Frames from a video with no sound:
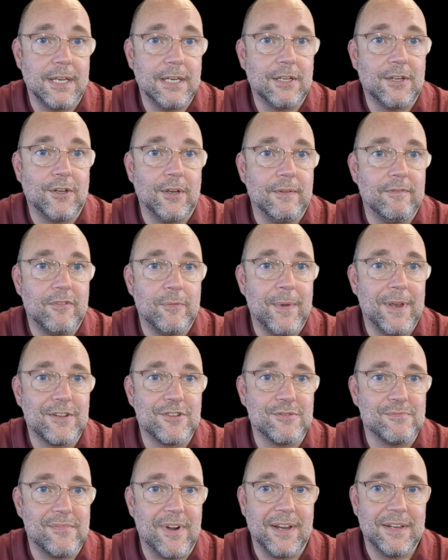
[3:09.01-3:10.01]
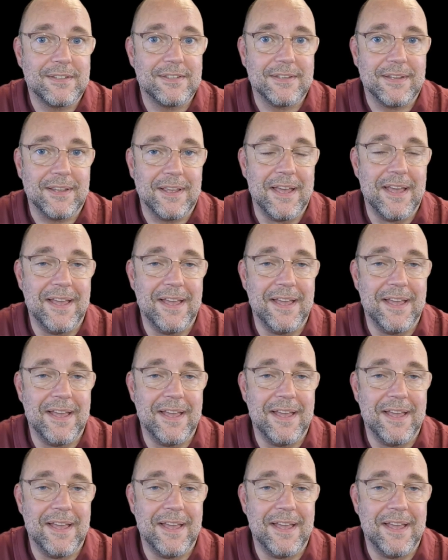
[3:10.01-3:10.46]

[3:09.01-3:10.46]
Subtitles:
technical information right.